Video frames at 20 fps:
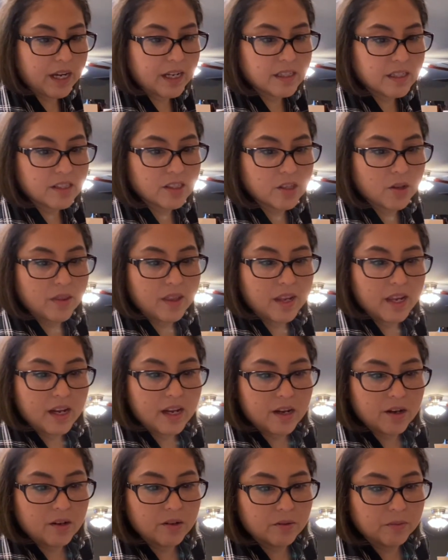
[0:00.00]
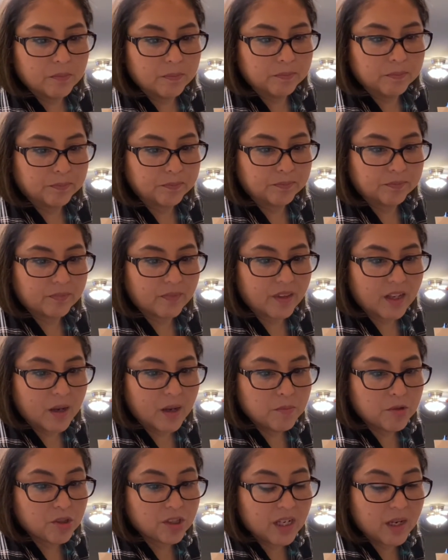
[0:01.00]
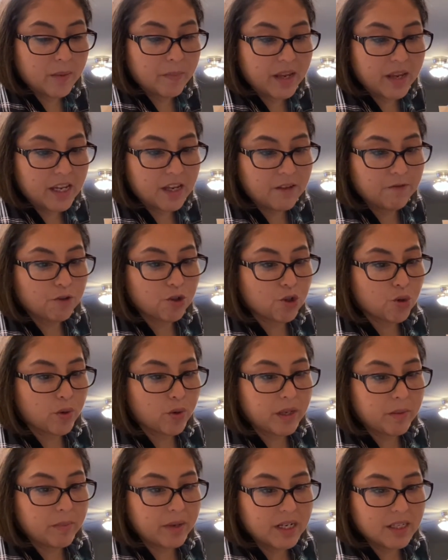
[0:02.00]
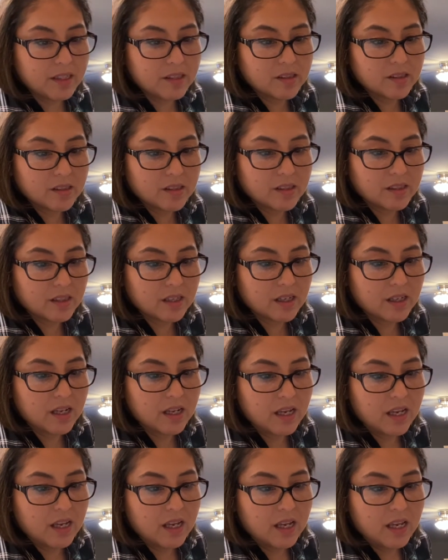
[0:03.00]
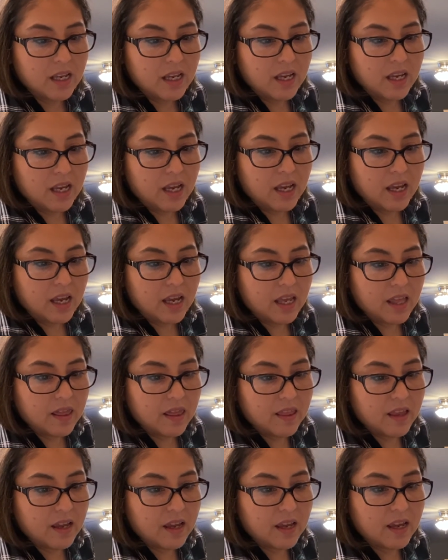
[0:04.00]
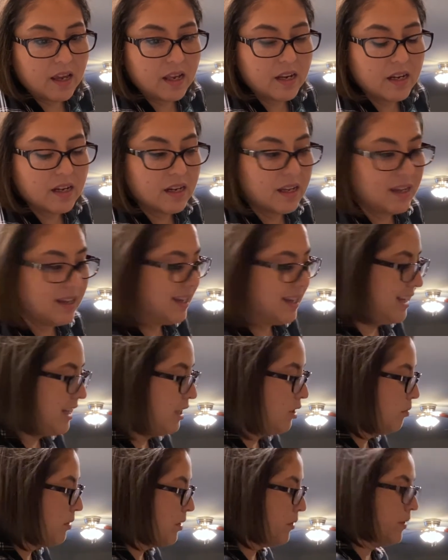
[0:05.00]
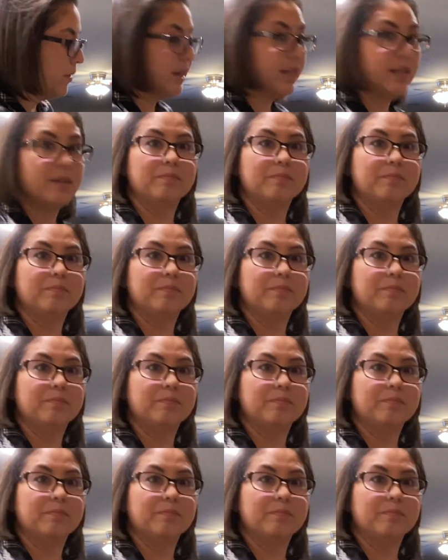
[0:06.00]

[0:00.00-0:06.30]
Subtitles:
so now I'm just gonna bake it for 20 minutes and then it'll be ready.